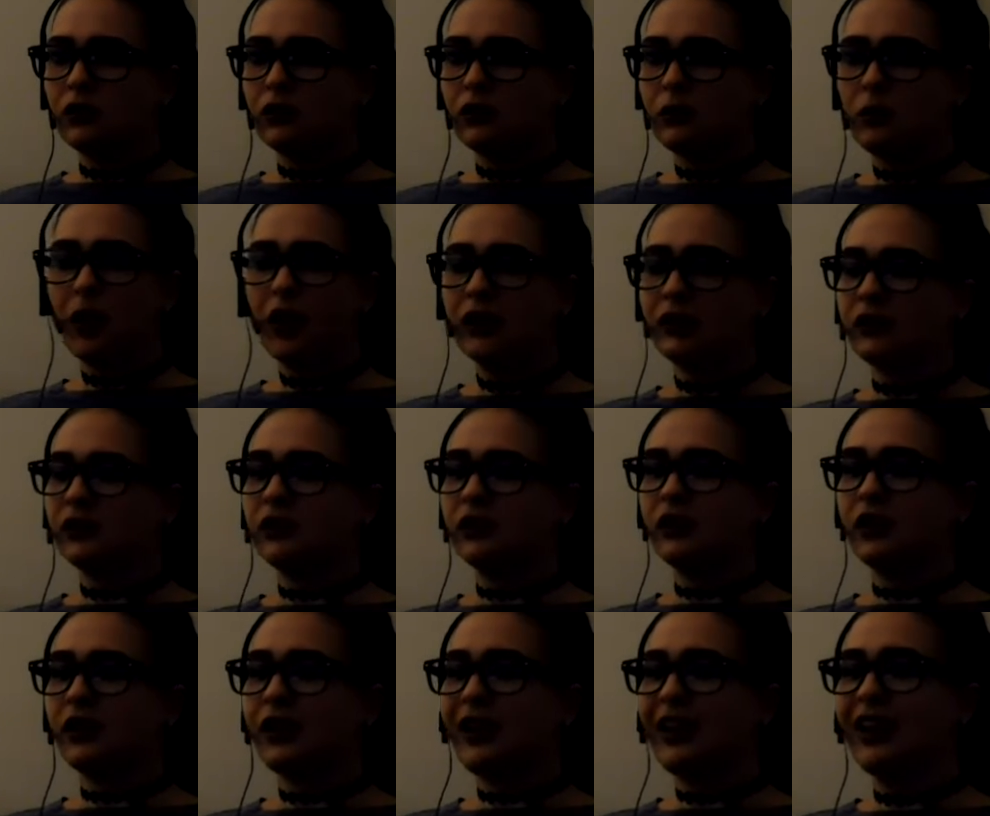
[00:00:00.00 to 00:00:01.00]
The best,
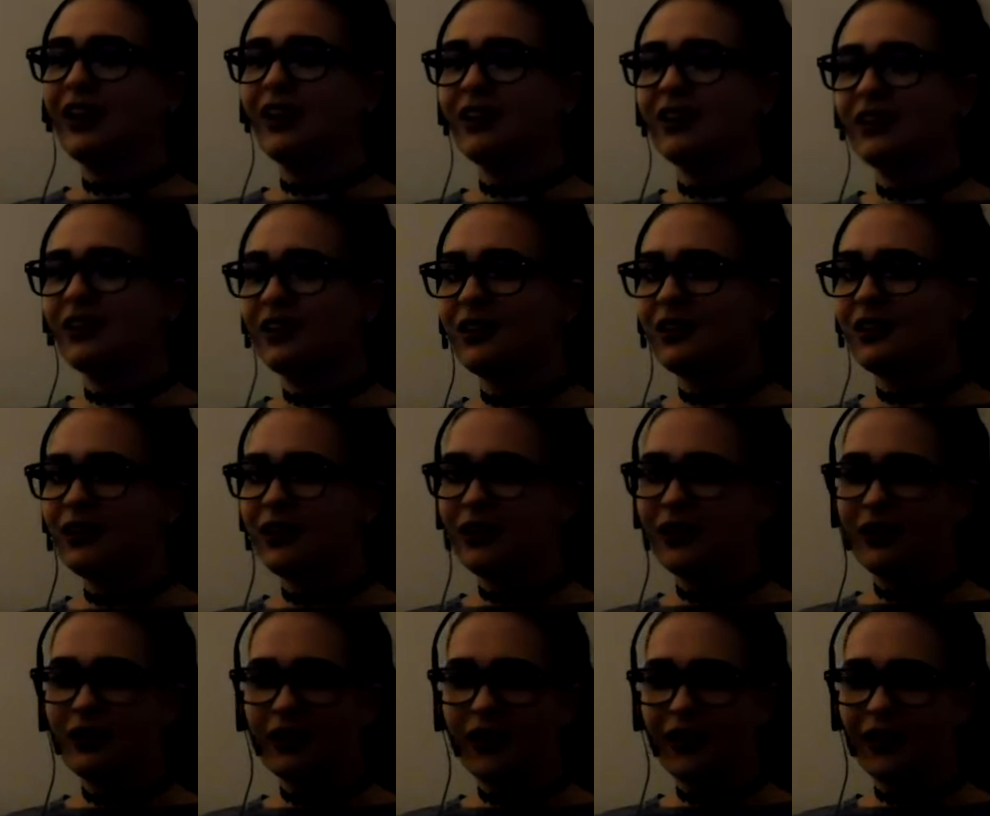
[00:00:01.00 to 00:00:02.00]
sorry.
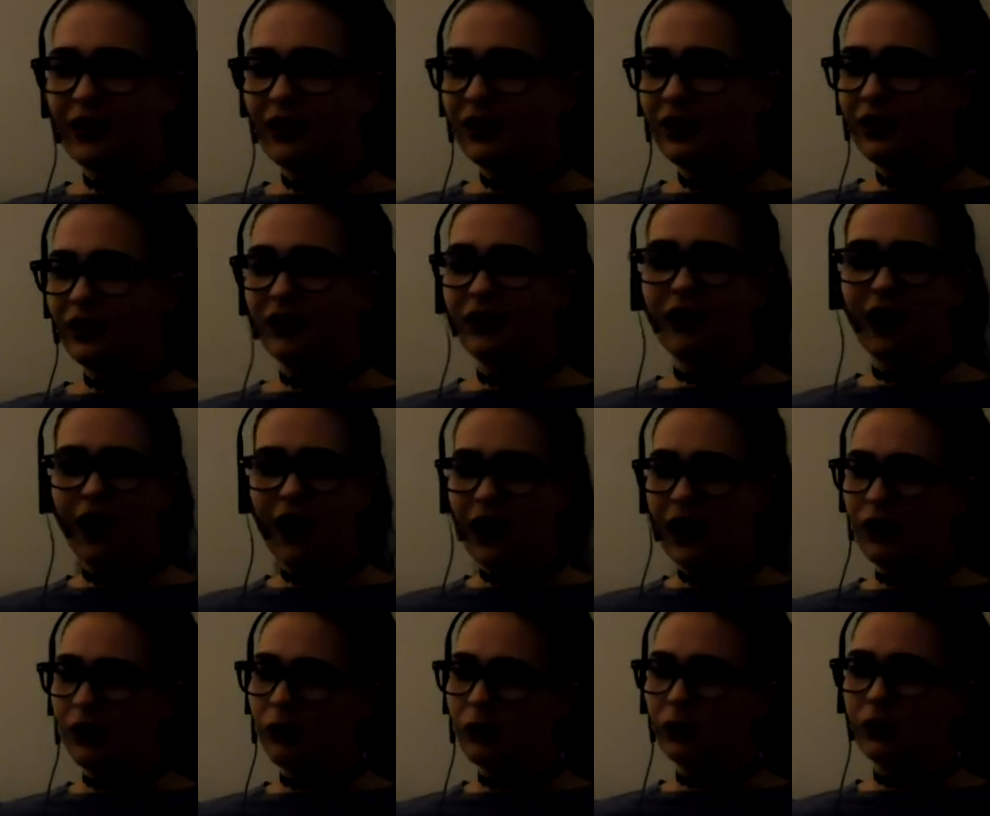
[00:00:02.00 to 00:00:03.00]
I already got
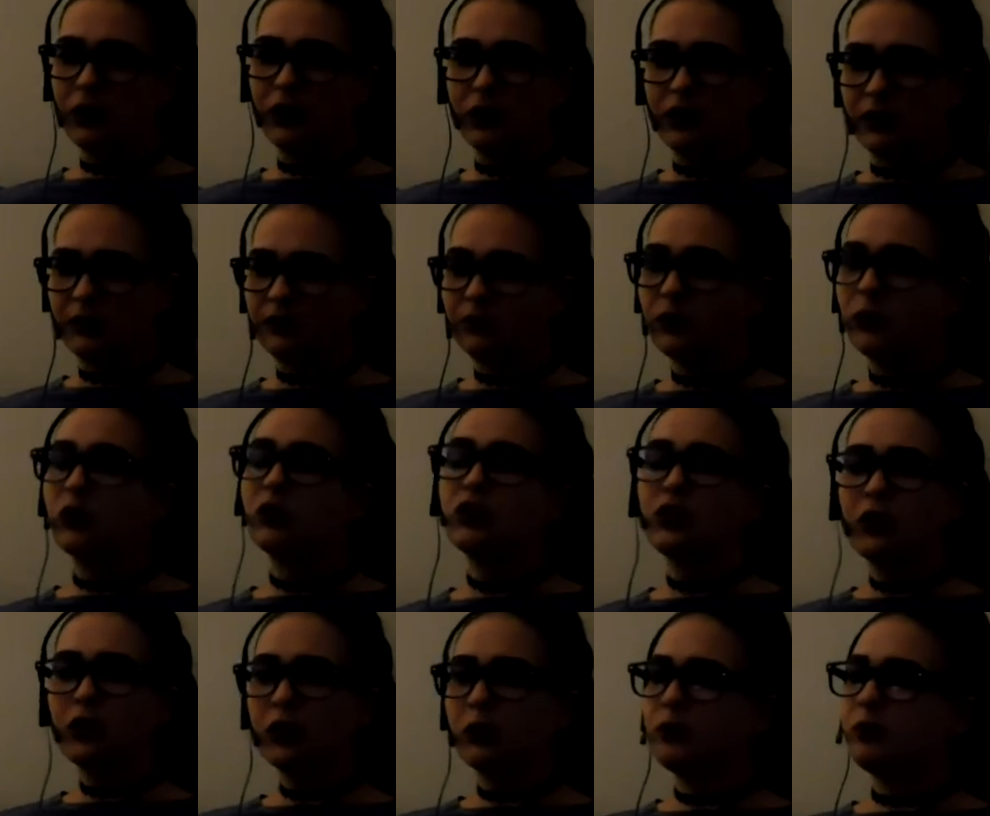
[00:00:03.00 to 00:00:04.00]
out of order. Well, she
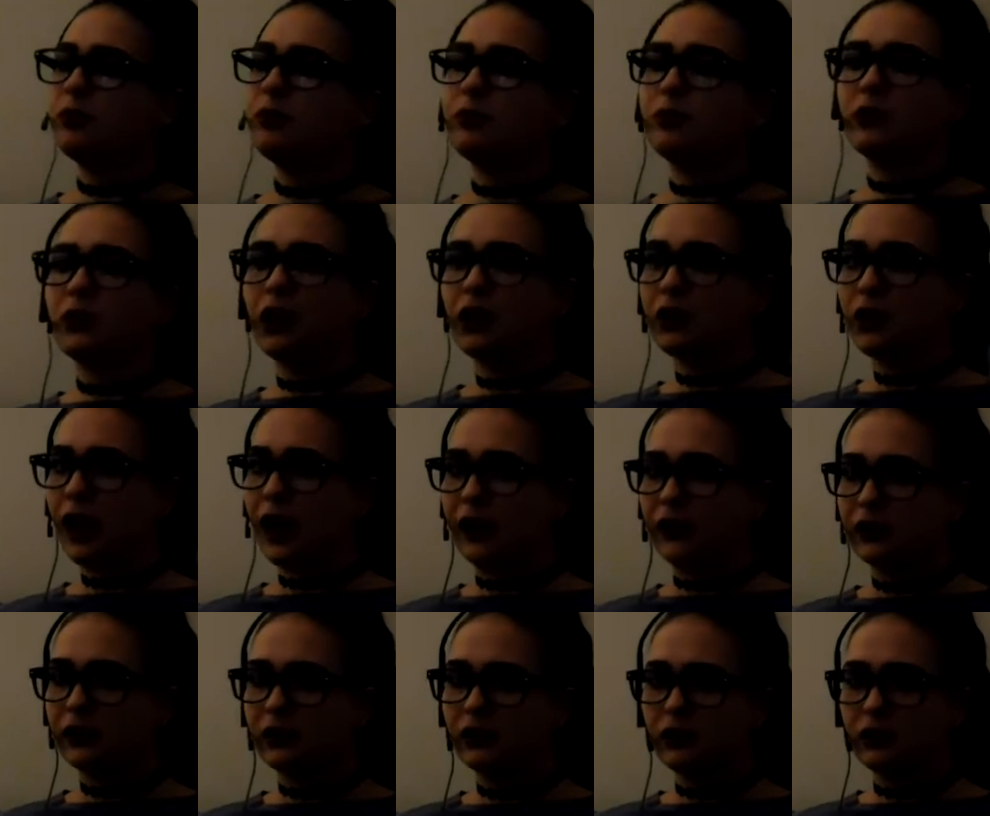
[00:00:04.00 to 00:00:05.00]
goes
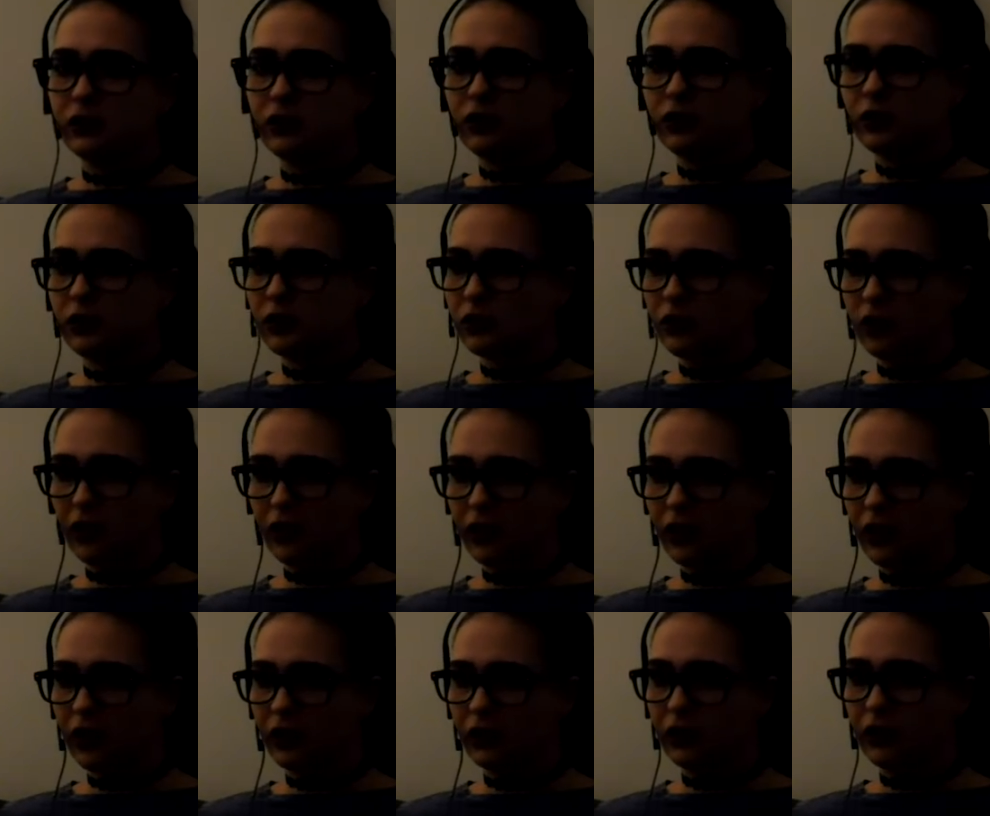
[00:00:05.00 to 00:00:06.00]
last. She not
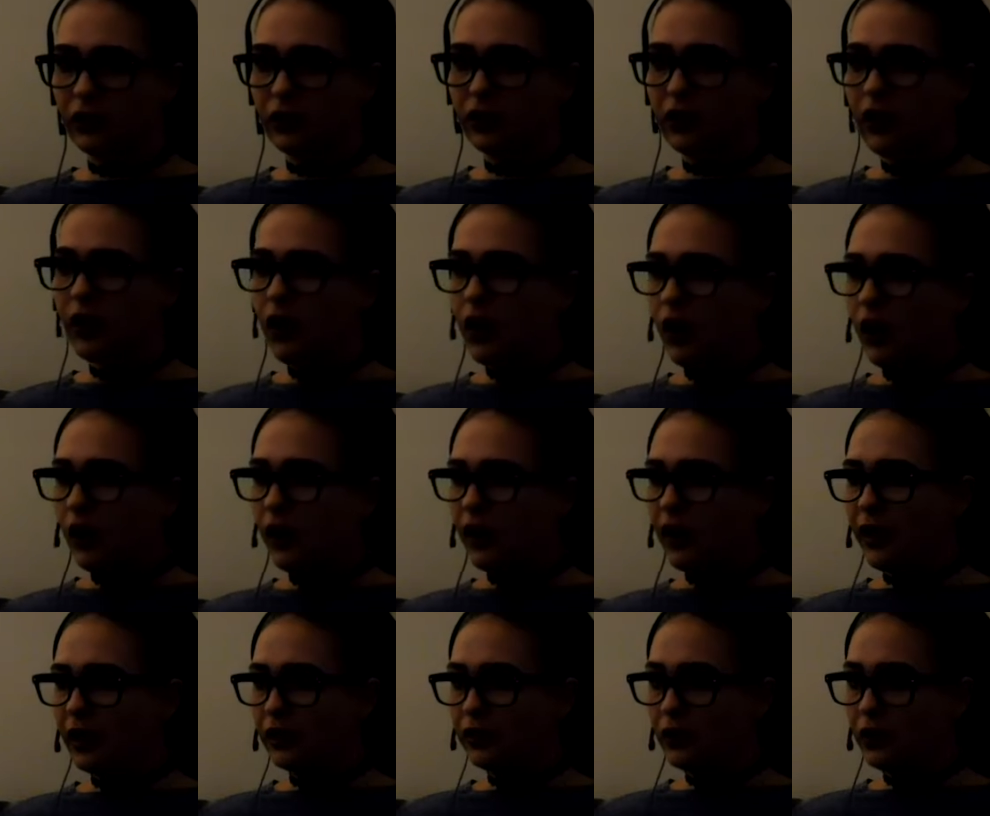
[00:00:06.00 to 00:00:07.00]
that good.
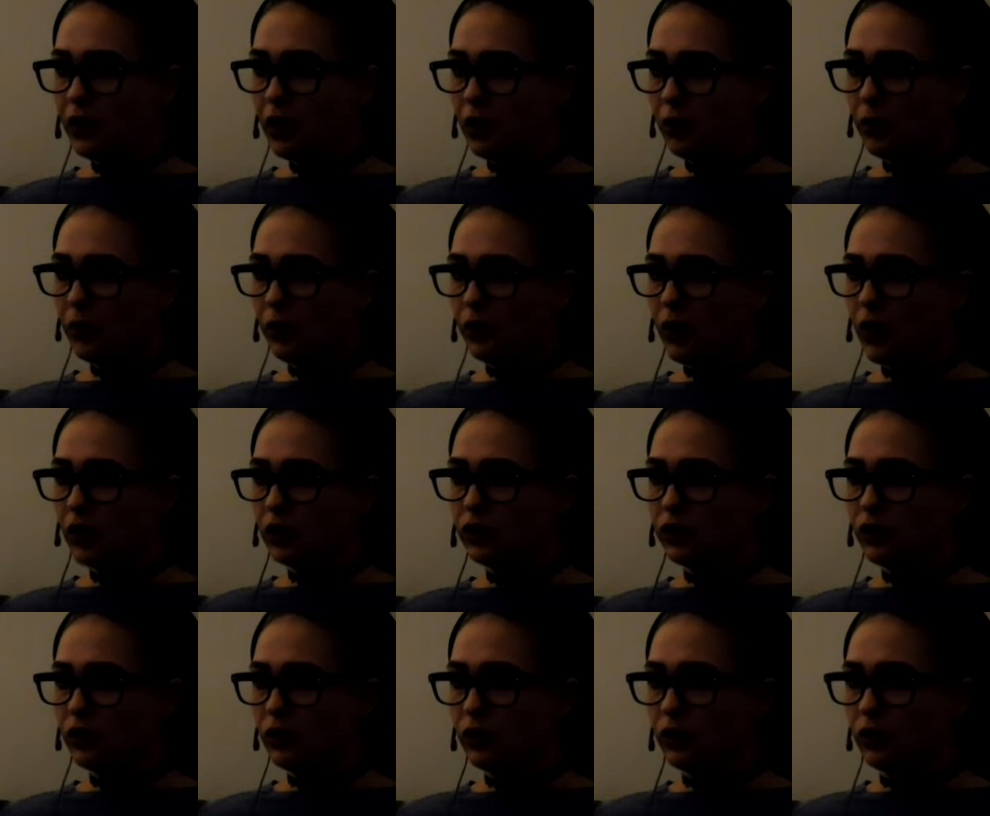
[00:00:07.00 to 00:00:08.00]
Alright, let's find our Bo' Rai
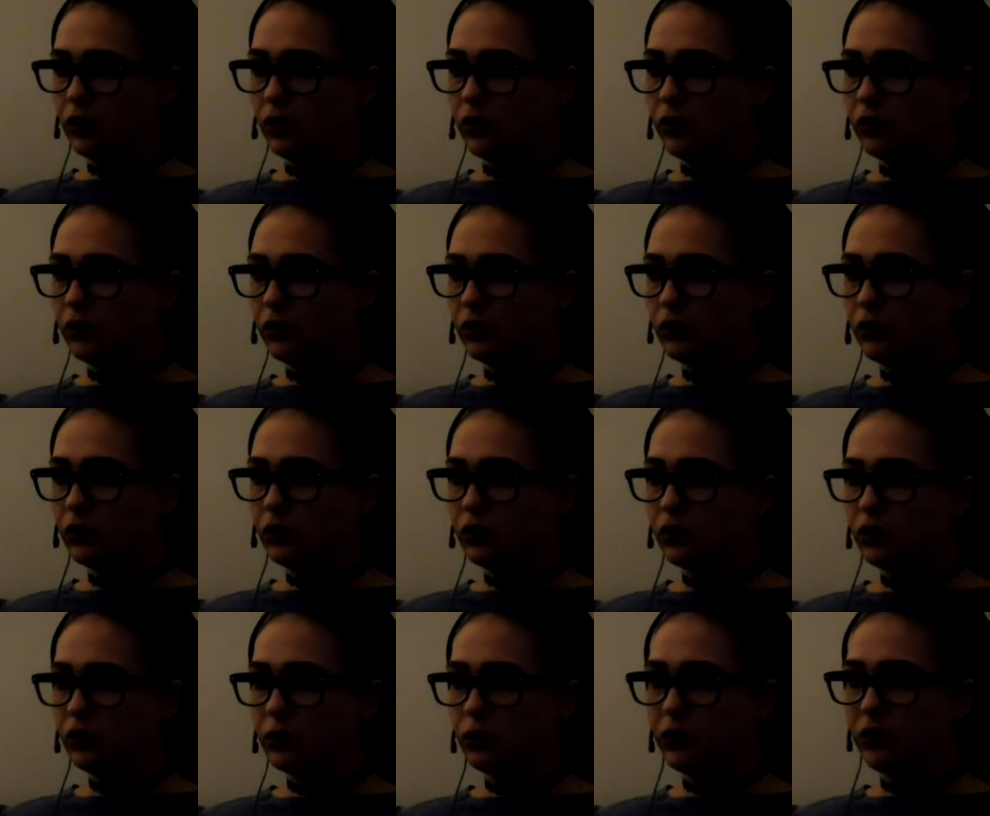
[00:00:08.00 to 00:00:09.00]
Cho. He
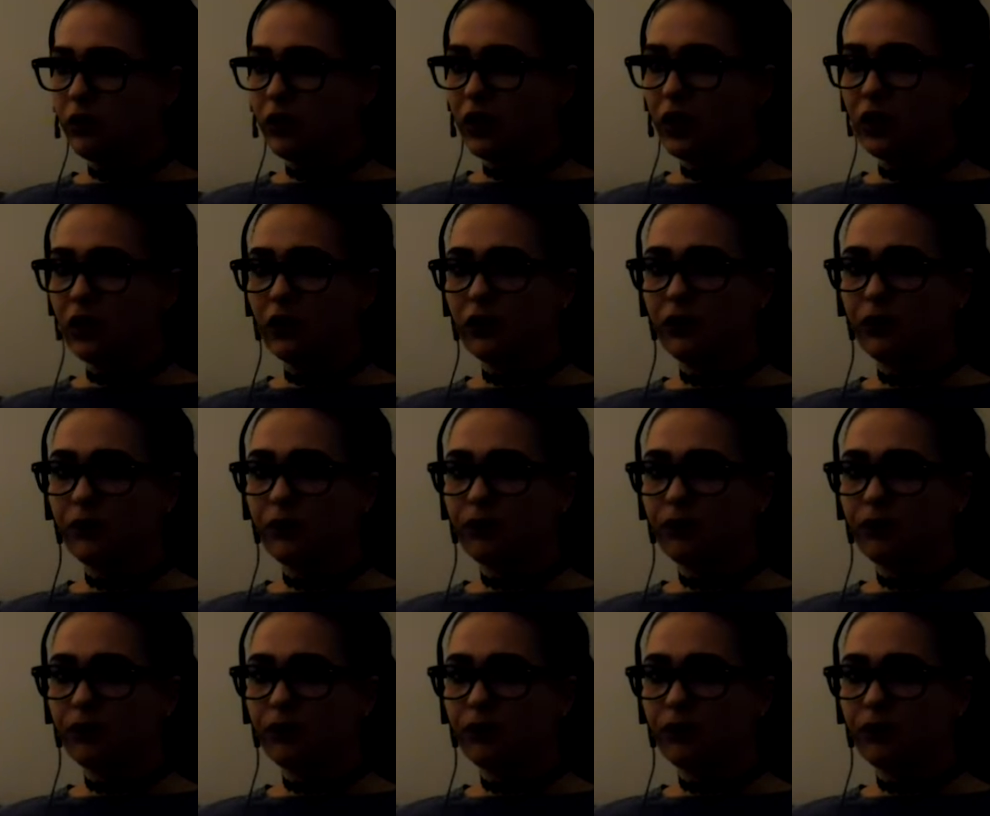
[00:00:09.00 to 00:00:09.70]
should be right here.